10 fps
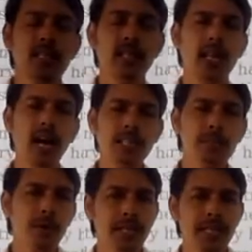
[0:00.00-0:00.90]
the
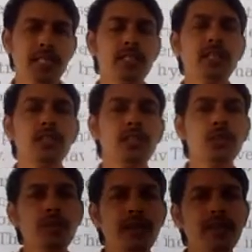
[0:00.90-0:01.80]
last point is
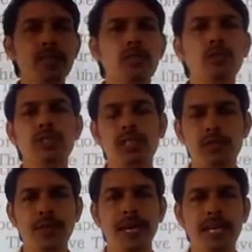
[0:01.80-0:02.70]
human resource
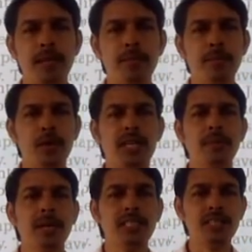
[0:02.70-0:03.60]
is very
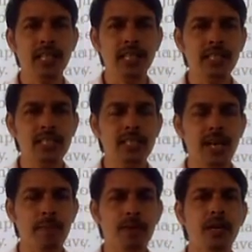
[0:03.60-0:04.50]
important. By studying this
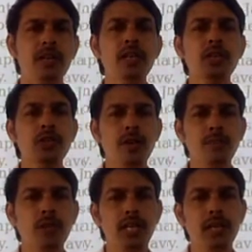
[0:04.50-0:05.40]
chapter, you have
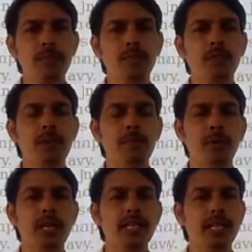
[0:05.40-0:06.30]
to keep one
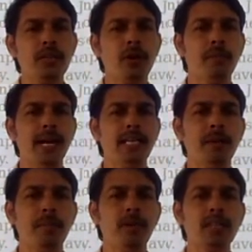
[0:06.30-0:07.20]
point in your mind
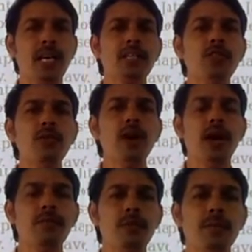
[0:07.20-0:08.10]
about that. You
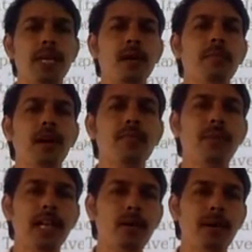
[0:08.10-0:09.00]
have to become a
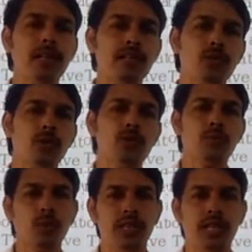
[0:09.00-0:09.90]
valuable resource
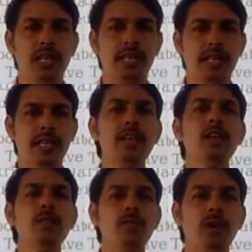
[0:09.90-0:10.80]
for the country,
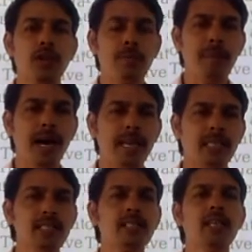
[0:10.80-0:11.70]
for your
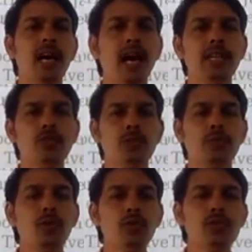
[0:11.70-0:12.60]
parents and to
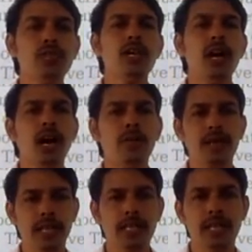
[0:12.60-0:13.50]
boost
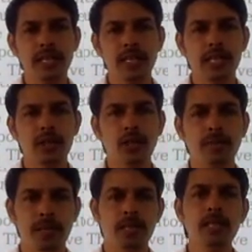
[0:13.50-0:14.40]
our Indian
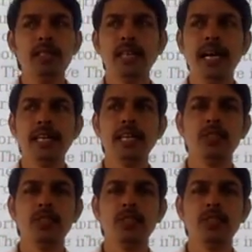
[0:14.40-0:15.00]
economy. Thank you